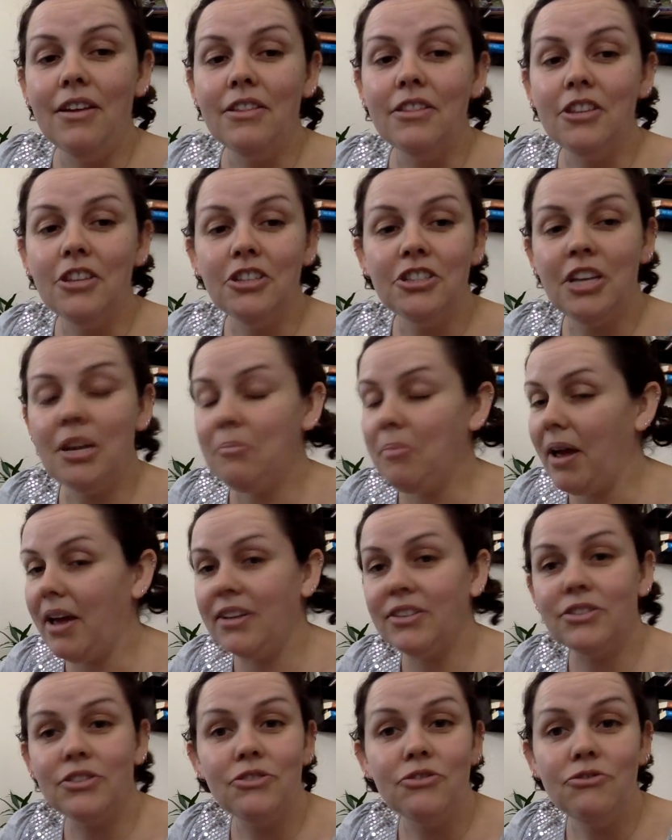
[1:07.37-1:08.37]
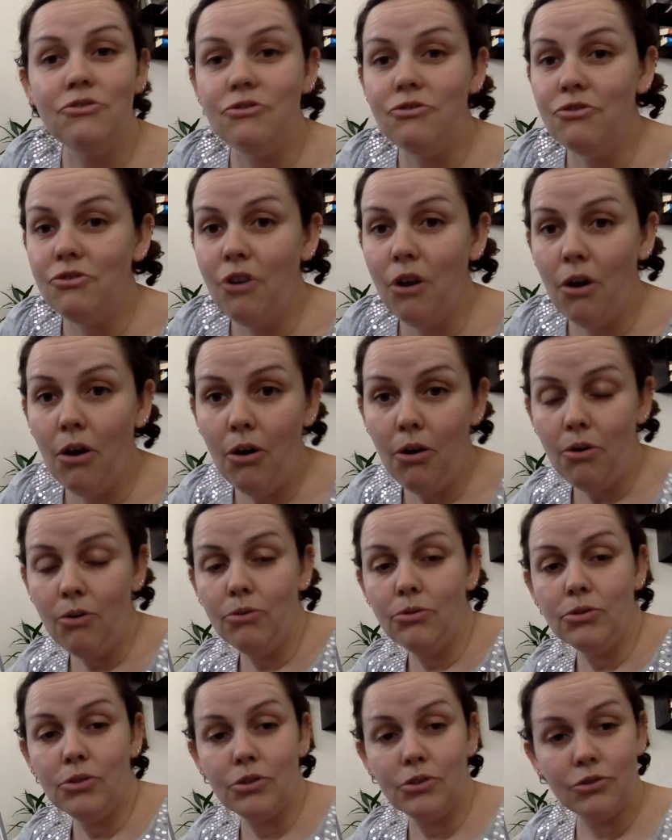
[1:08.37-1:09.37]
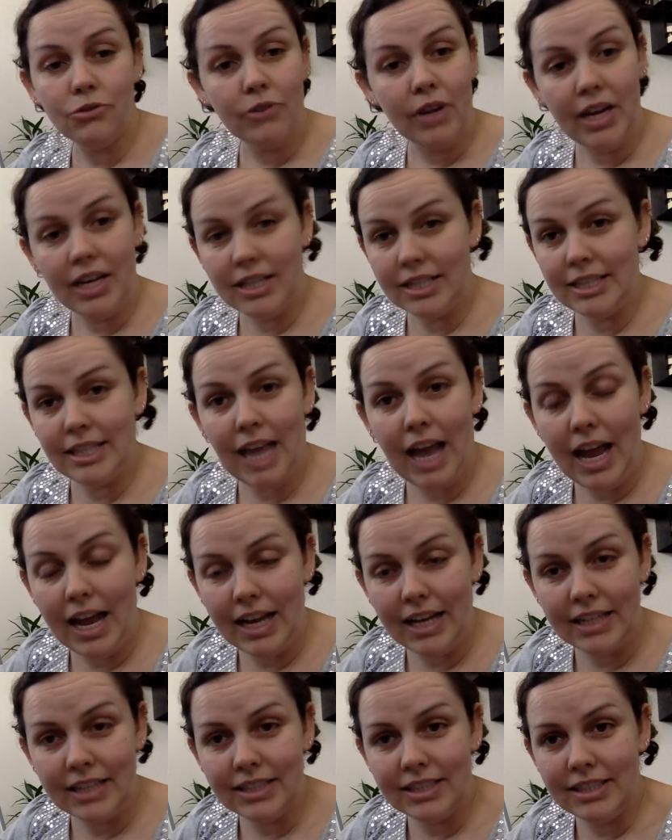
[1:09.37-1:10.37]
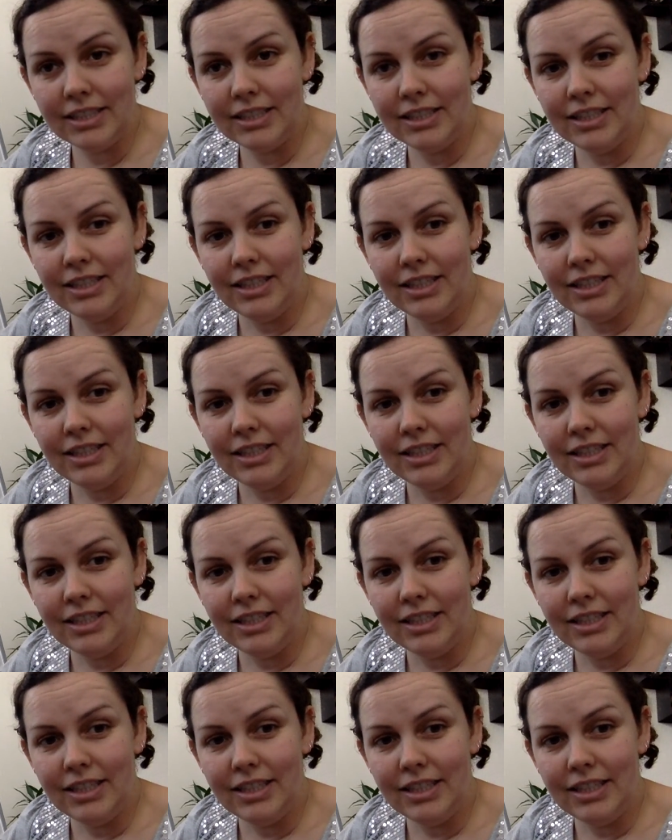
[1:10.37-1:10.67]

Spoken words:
This shape has no straight sides.